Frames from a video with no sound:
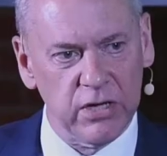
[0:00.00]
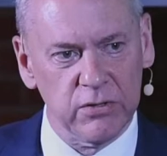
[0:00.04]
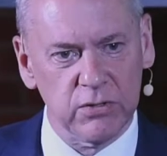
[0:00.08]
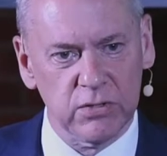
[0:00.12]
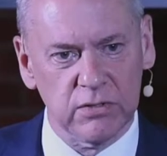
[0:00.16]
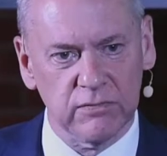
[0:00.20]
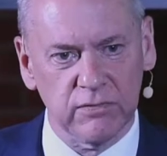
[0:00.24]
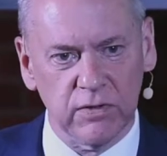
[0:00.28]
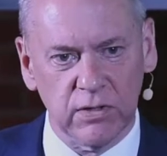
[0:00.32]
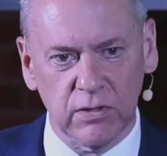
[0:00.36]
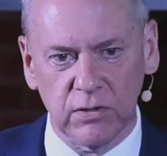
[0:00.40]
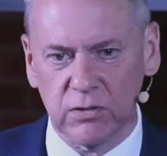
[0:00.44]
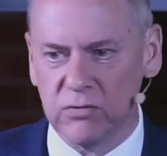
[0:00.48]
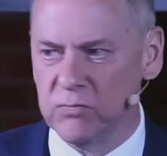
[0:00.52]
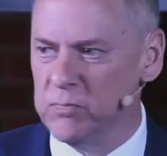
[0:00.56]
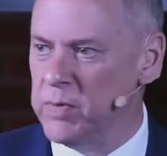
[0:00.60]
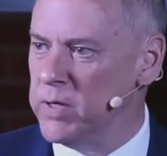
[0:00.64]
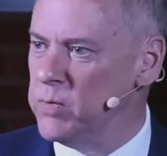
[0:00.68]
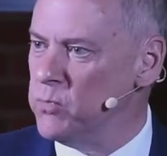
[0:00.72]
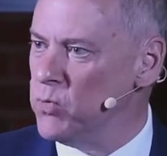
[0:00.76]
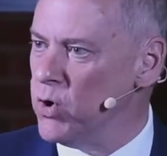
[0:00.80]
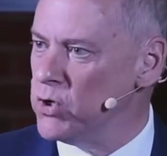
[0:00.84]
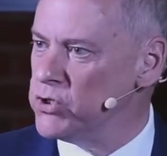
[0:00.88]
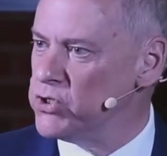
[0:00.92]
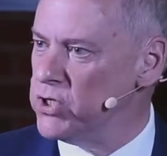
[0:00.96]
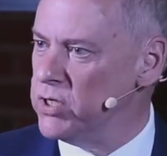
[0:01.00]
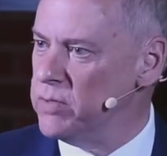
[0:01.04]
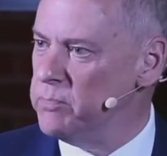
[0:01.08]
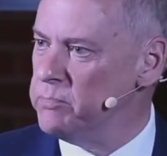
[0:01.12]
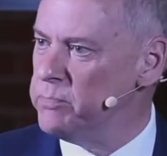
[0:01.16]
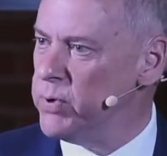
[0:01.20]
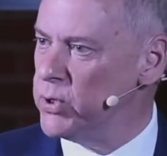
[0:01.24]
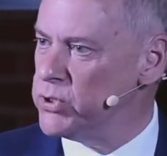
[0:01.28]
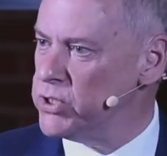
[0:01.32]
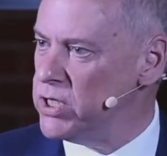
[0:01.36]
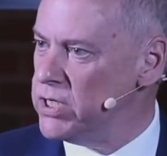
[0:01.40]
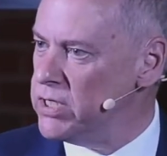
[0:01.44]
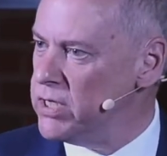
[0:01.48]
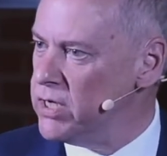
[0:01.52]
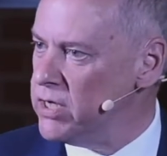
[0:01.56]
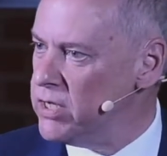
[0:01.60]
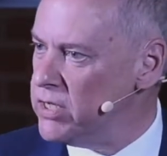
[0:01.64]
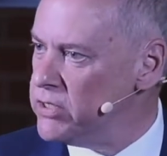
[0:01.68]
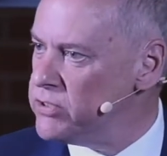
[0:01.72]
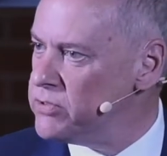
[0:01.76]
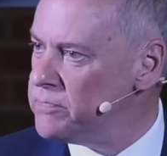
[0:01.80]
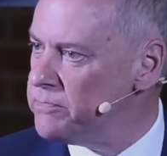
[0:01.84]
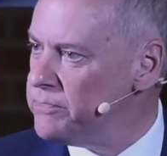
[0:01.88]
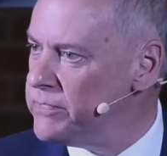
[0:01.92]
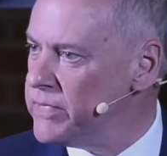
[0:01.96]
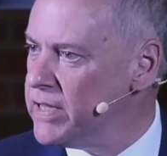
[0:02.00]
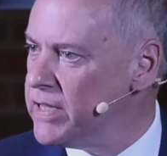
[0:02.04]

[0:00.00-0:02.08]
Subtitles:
Those of you who've been watching Bodyguard,